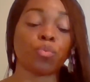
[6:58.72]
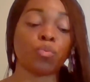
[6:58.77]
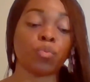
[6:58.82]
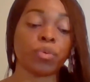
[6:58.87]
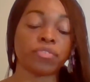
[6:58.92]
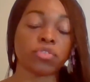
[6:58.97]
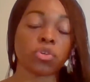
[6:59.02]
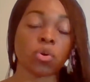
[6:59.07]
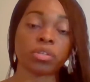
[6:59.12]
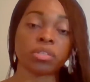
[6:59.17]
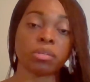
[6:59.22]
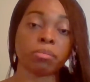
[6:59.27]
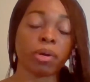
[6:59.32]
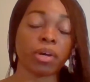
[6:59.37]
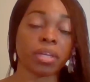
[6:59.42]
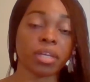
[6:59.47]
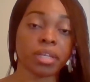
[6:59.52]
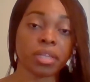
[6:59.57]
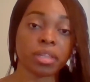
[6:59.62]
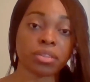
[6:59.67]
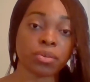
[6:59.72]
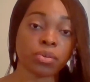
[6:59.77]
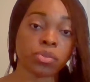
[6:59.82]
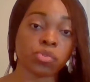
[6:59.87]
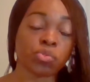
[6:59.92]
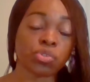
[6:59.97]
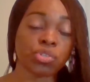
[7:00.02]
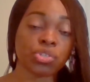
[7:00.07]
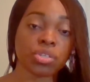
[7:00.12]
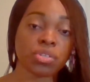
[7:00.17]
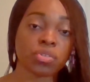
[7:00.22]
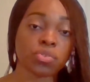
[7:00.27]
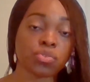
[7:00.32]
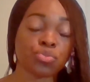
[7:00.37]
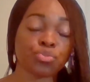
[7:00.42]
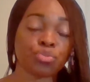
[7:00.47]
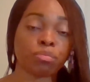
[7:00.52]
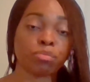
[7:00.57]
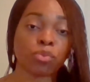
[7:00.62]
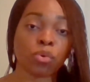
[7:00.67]
We talked about ethos, which is
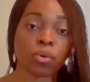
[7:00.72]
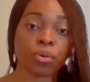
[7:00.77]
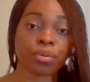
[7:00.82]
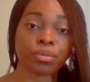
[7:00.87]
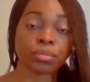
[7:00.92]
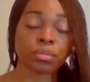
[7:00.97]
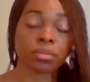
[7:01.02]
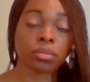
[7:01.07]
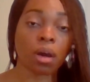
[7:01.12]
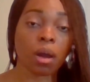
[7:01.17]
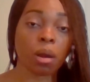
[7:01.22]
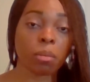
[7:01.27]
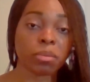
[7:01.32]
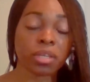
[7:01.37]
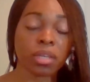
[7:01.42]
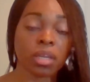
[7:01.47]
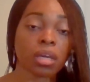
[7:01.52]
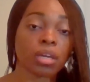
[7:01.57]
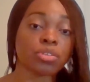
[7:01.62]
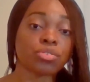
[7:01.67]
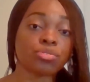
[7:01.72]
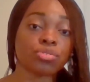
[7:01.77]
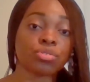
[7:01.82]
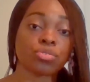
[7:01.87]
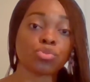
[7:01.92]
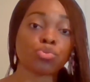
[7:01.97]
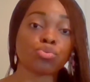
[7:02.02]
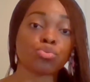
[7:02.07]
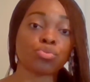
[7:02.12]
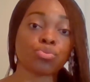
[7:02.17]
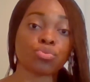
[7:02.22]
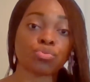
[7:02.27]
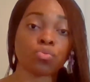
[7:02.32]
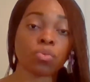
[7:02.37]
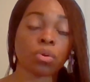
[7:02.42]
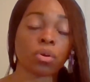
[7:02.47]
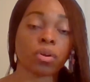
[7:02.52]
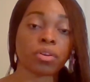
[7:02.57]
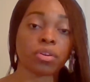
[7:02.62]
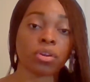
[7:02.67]
your moral obligation to do
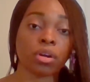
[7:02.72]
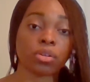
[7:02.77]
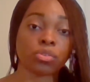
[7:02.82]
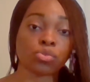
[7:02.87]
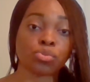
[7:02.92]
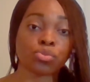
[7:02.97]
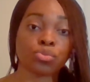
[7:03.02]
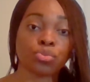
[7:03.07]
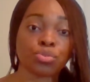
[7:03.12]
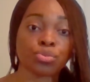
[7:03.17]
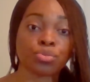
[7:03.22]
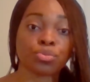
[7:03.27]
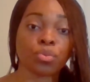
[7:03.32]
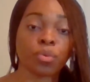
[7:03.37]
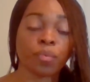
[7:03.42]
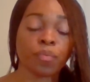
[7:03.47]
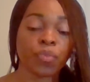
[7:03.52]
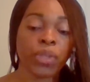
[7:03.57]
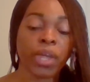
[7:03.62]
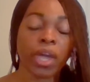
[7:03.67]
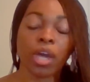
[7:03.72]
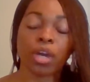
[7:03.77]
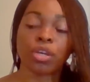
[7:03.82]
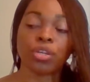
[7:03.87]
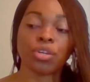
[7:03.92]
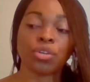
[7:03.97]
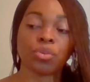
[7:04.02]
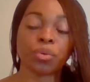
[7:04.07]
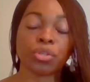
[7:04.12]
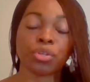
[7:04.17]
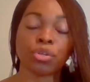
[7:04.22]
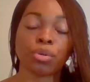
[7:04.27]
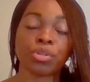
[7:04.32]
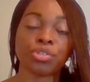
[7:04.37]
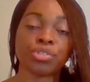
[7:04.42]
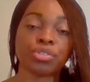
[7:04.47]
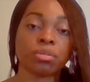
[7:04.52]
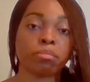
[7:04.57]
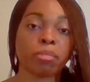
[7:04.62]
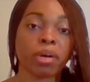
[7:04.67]
or not to do. You know, in the
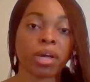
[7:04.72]
Christian